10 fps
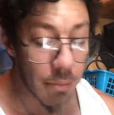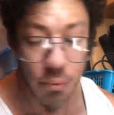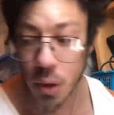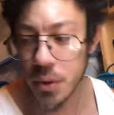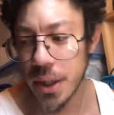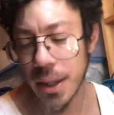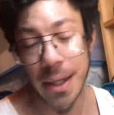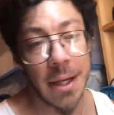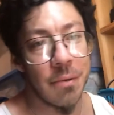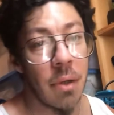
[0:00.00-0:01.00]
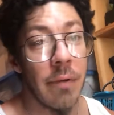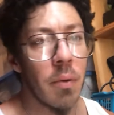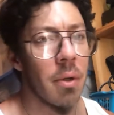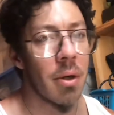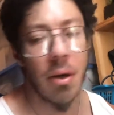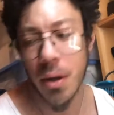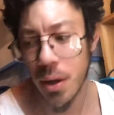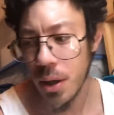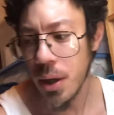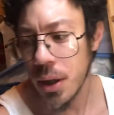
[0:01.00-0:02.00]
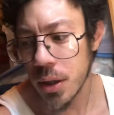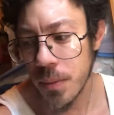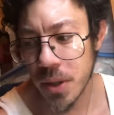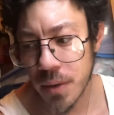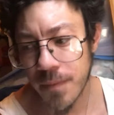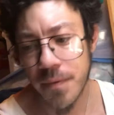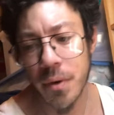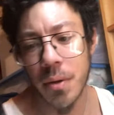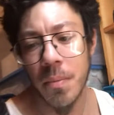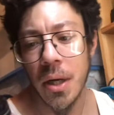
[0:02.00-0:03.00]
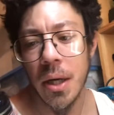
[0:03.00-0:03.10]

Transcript: protein, I guess, whatever you want to call it, let me confirm,